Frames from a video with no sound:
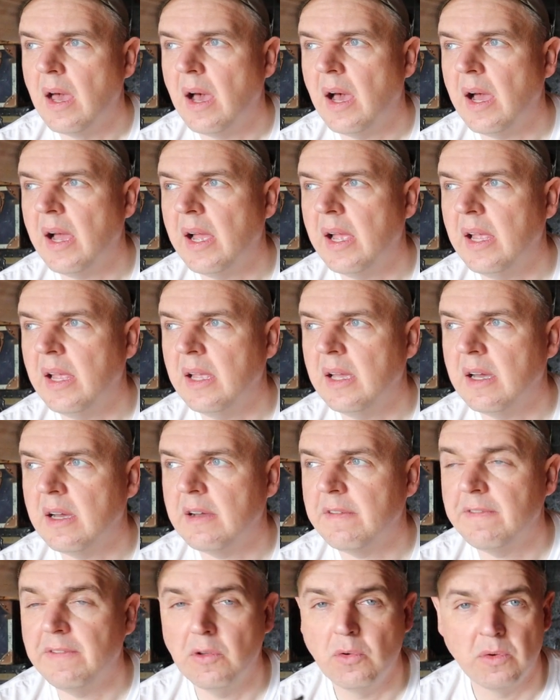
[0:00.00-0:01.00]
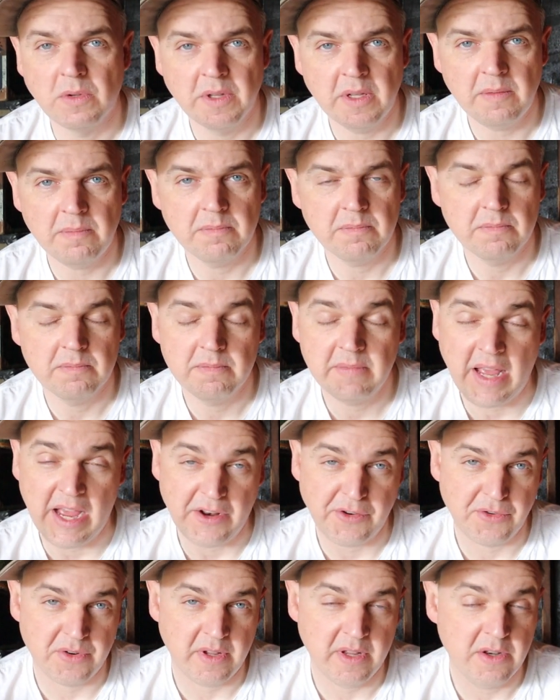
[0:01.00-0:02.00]
I uh, fueled it
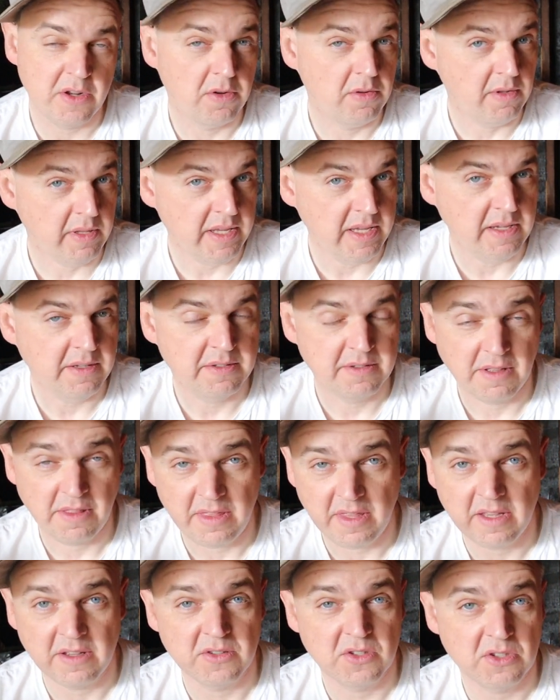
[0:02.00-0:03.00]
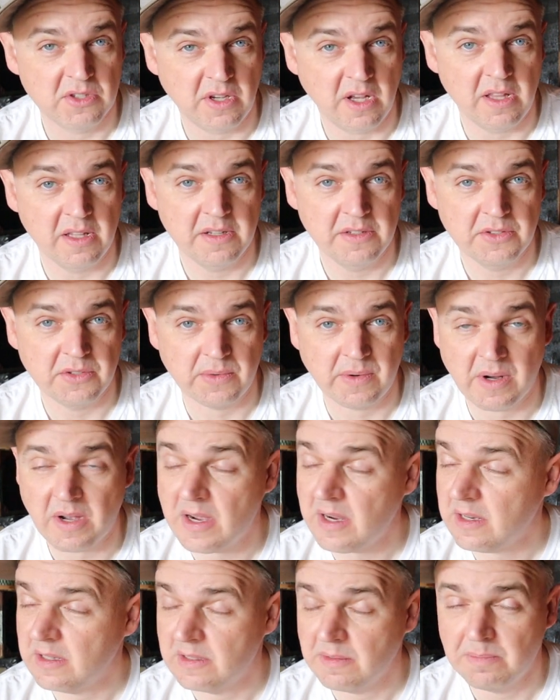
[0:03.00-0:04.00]
naturally, no leaks. The thing is solid as a
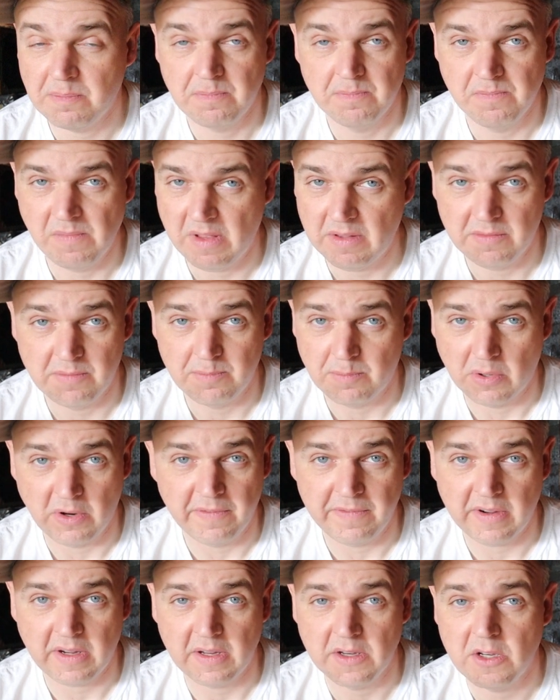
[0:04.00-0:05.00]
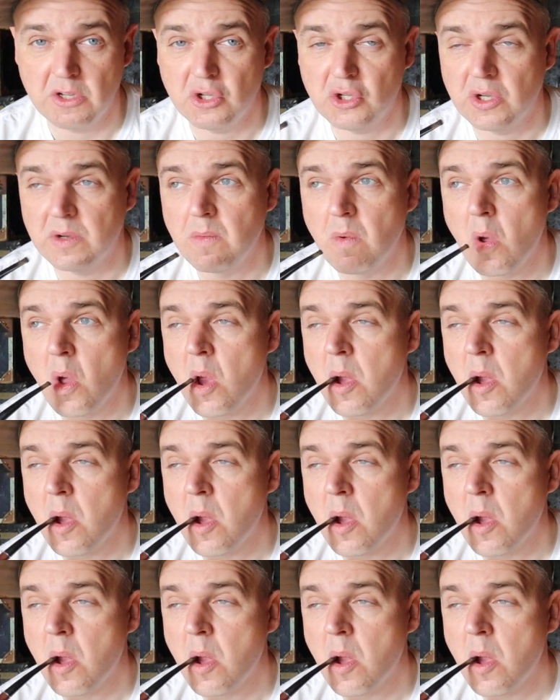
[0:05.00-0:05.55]
rock. It's it's perfect condition.